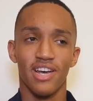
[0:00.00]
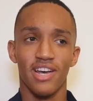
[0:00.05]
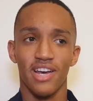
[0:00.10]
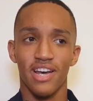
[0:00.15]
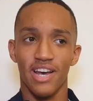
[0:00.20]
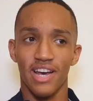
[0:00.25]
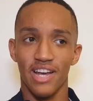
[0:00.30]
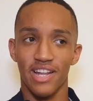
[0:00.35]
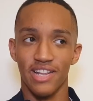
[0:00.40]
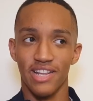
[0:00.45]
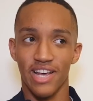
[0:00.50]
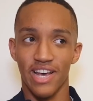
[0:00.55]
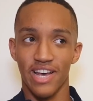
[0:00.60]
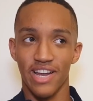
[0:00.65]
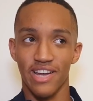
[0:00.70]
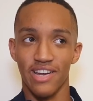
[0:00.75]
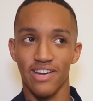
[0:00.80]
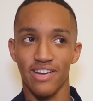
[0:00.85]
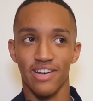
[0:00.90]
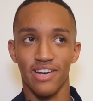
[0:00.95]
And
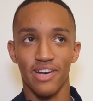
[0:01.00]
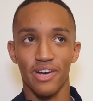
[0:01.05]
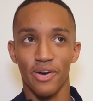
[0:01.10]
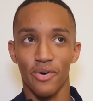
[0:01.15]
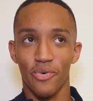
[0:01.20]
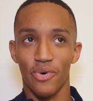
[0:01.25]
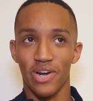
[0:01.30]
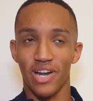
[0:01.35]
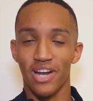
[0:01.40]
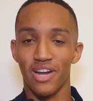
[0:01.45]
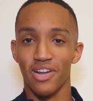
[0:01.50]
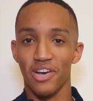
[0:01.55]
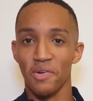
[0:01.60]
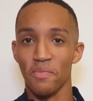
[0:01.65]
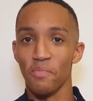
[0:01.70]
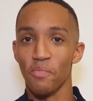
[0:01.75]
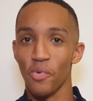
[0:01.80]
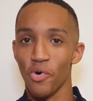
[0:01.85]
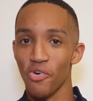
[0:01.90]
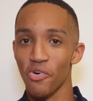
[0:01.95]
then when I learned
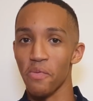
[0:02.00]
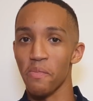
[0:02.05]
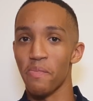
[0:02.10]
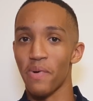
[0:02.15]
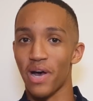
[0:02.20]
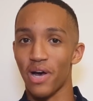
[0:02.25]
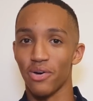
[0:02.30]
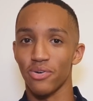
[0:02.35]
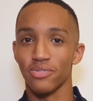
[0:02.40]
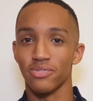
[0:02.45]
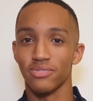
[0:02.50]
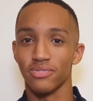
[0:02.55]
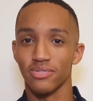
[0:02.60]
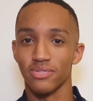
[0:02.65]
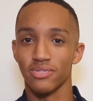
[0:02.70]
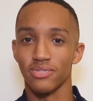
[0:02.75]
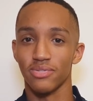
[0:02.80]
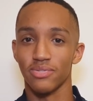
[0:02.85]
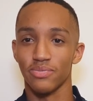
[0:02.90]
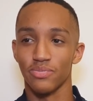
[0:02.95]
more about
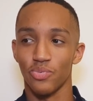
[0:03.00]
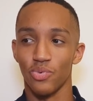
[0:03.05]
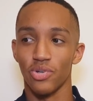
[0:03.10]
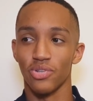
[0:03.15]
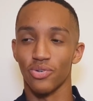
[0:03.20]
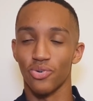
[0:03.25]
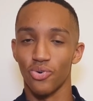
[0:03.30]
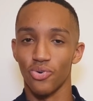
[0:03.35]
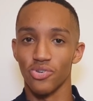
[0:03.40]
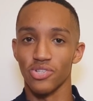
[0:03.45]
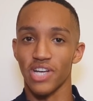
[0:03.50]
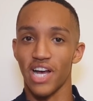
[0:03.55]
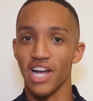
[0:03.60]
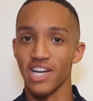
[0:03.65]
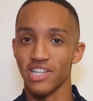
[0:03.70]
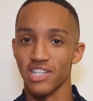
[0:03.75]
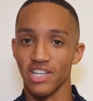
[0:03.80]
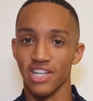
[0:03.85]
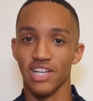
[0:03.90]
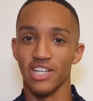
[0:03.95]
what the course
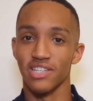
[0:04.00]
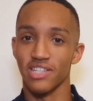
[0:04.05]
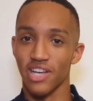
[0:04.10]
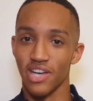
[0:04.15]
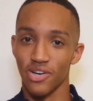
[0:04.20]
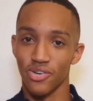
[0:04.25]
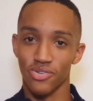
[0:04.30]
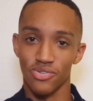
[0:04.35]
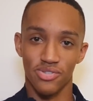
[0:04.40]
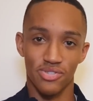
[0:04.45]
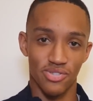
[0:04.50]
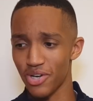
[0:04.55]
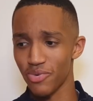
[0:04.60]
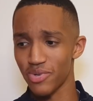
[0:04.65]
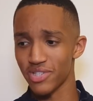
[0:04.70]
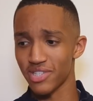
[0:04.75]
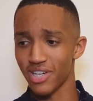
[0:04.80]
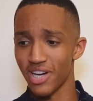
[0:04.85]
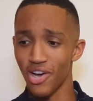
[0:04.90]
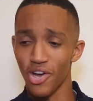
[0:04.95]
actually entails, so I
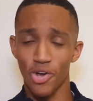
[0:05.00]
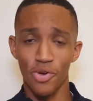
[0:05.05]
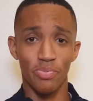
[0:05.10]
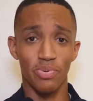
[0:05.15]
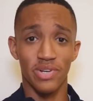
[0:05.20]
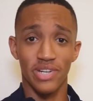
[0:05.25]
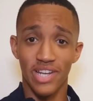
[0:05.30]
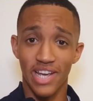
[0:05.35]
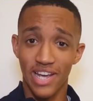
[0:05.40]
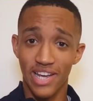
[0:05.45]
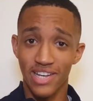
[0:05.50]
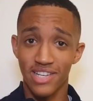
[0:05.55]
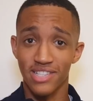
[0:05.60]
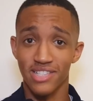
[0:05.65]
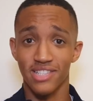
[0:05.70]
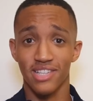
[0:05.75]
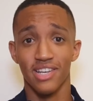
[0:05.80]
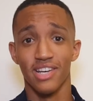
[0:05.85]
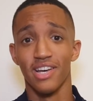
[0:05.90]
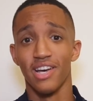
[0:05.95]
went to like open
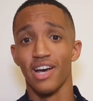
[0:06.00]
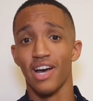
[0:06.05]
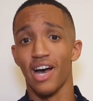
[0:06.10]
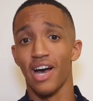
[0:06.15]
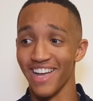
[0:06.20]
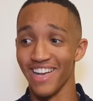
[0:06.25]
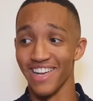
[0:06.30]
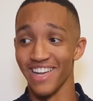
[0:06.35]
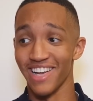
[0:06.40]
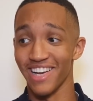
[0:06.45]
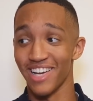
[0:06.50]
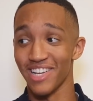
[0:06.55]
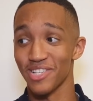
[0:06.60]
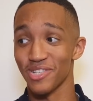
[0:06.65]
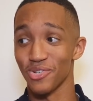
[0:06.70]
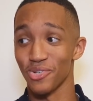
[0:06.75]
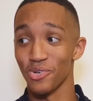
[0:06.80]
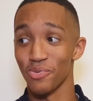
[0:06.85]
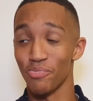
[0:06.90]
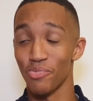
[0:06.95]
days, and then
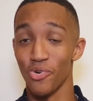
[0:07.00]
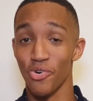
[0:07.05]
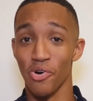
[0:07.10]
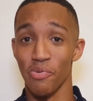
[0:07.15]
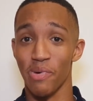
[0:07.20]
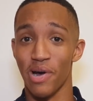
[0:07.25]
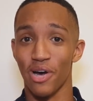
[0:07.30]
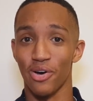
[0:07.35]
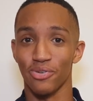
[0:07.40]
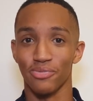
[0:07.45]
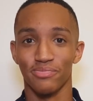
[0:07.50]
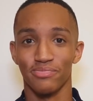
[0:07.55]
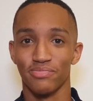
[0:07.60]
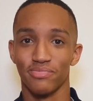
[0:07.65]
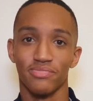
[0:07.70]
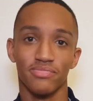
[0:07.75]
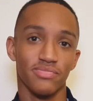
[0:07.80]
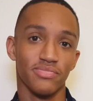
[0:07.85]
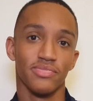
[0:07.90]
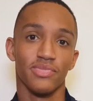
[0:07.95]
I saw more
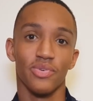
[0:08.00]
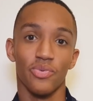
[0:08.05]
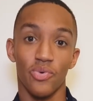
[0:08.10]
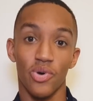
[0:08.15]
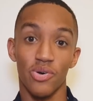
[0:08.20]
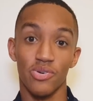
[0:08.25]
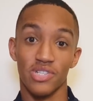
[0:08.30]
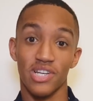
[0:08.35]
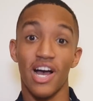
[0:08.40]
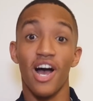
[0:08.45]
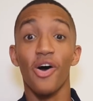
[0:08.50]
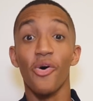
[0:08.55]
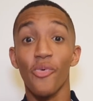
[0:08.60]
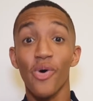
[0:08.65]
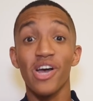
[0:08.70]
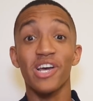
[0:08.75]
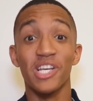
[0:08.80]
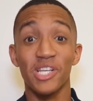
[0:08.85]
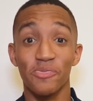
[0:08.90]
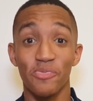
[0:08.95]
about where it was like,
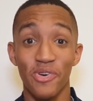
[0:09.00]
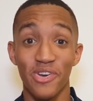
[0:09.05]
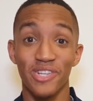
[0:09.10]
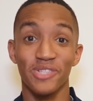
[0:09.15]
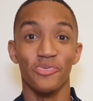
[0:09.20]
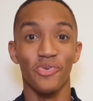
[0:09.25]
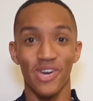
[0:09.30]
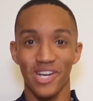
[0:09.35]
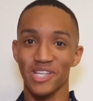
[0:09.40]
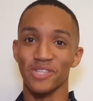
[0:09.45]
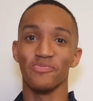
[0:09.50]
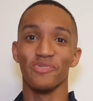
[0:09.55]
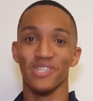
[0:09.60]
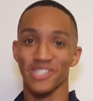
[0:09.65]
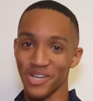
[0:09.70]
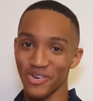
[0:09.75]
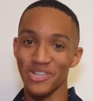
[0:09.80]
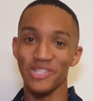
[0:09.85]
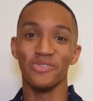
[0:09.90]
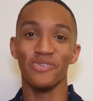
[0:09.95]
oh, work experience. I went
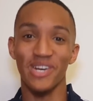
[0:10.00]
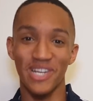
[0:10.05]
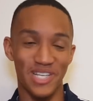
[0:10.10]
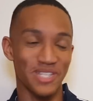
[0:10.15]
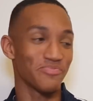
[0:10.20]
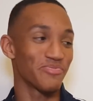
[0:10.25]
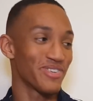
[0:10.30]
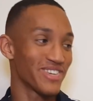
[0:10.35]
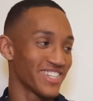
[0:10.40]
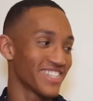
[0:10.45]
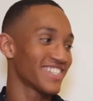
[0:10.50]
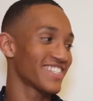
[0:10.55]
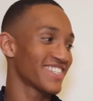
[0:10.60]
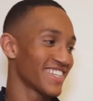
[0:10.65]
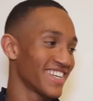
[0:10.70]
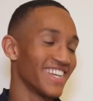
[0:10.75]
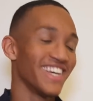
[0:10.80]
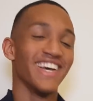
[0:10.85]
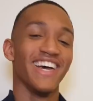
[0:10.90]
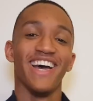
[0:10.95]
to work
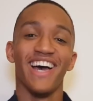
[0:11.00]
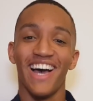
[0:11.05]
experience.